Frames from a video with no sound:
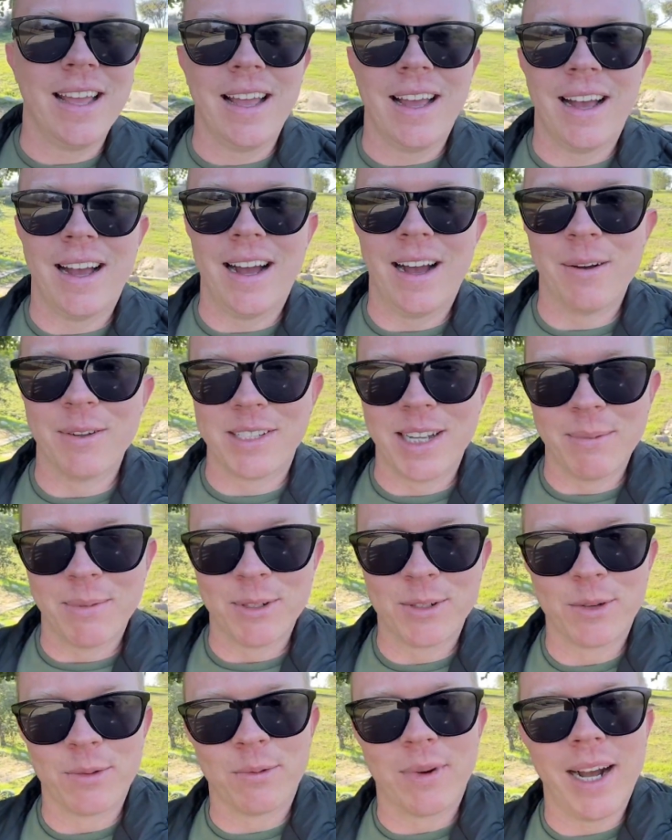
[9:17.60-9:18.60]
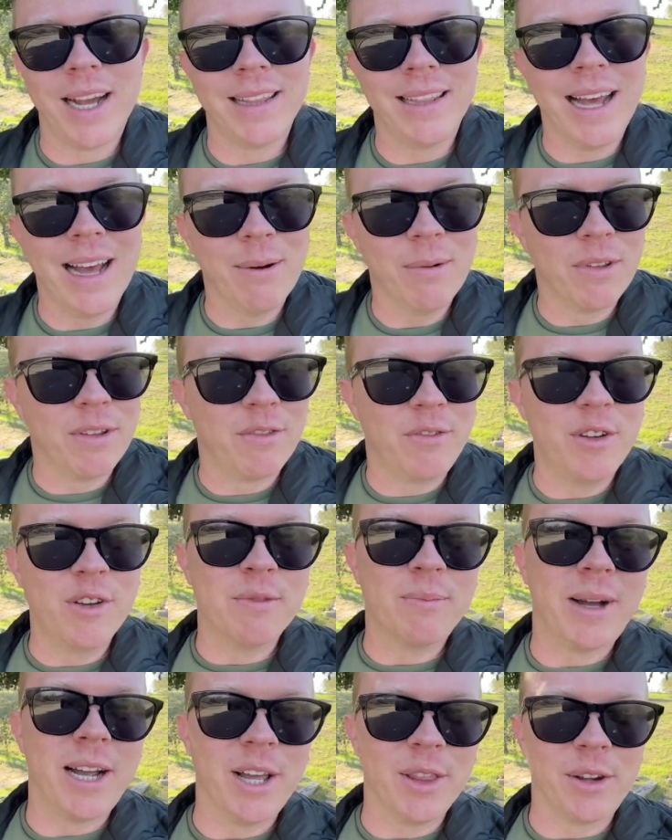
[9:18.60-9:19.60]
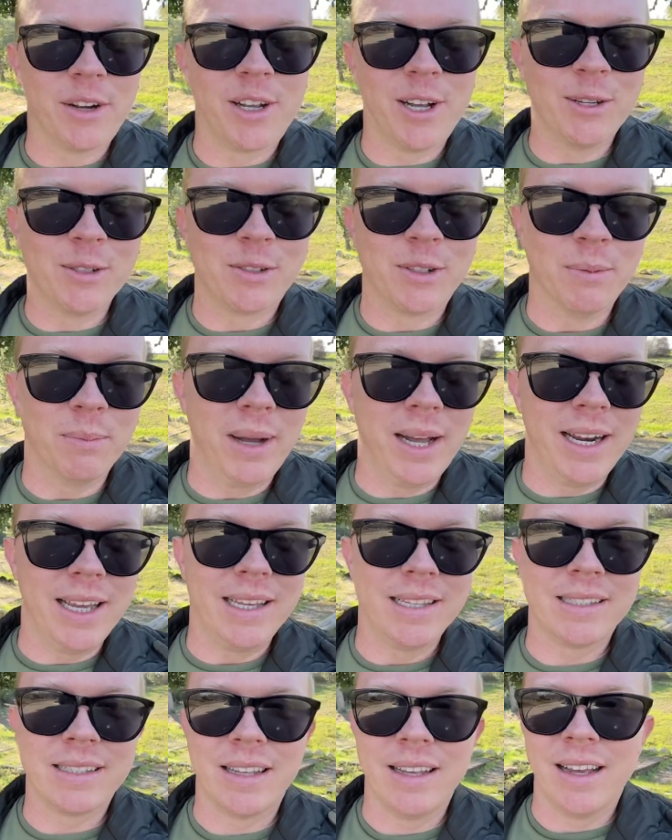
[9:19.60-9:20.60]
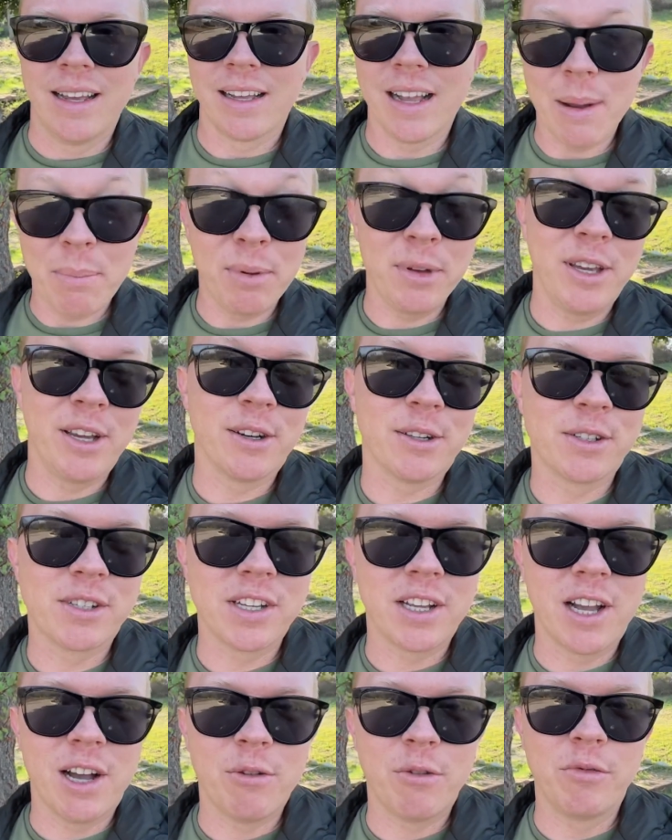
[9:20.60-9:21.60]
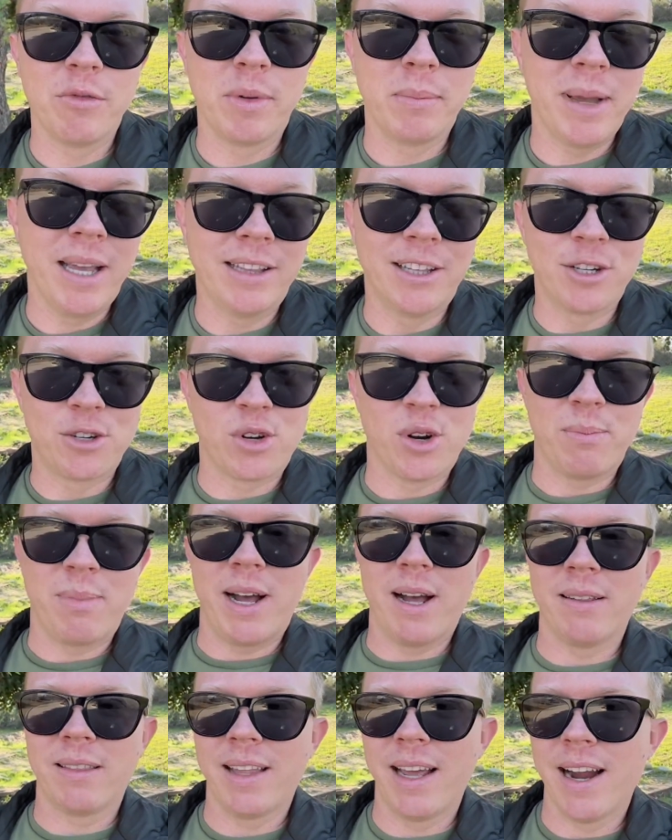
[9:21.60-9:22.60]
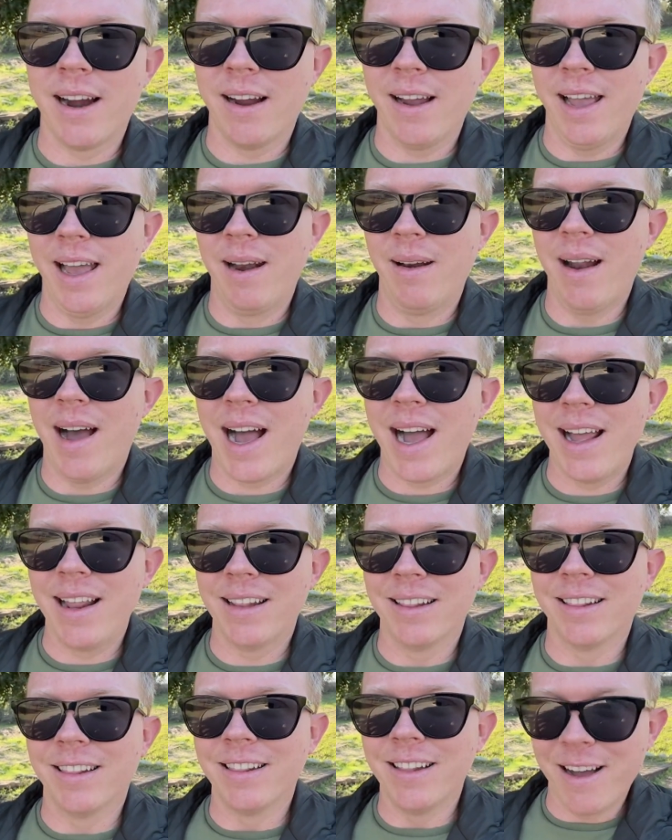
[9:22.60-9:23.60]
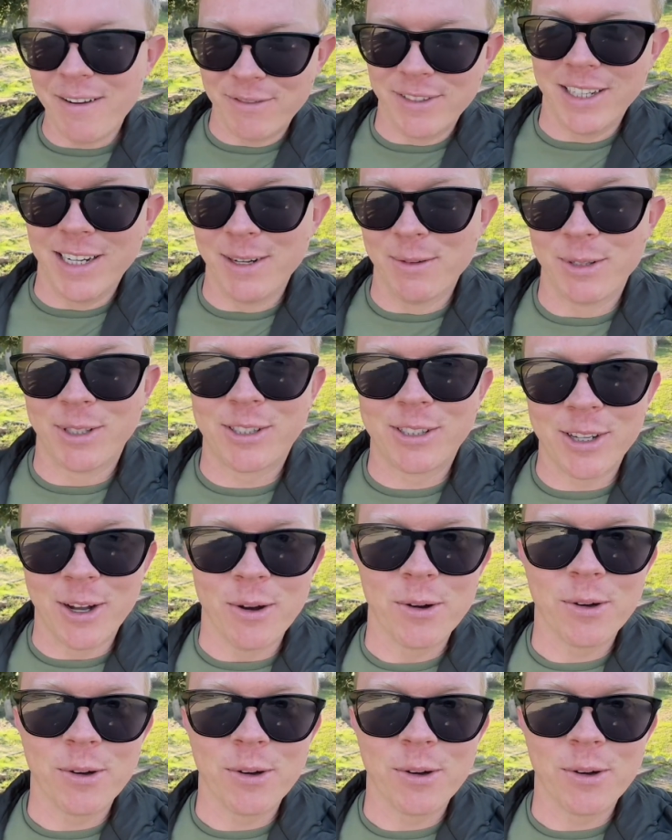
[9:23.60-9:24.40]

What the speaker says: I was able to ride that with a few of my other coaster buddies a couple years ago when we made the trip out there, and I loved it. It was so